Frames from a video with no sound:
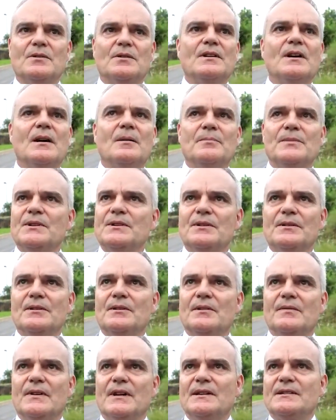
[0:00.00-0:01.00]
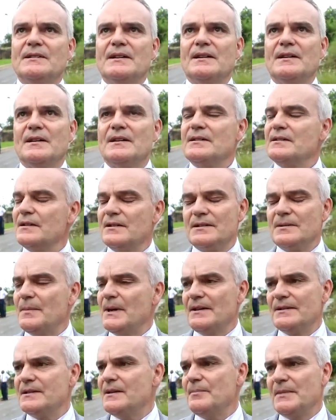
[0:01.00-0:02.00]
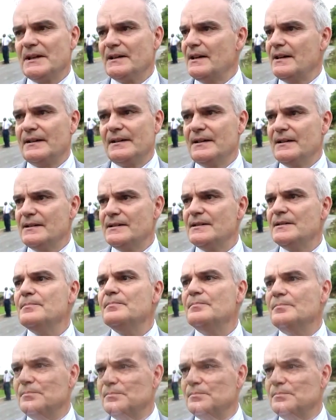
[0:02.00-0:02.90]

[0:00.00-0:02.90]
to come to the university and ask us about something like this.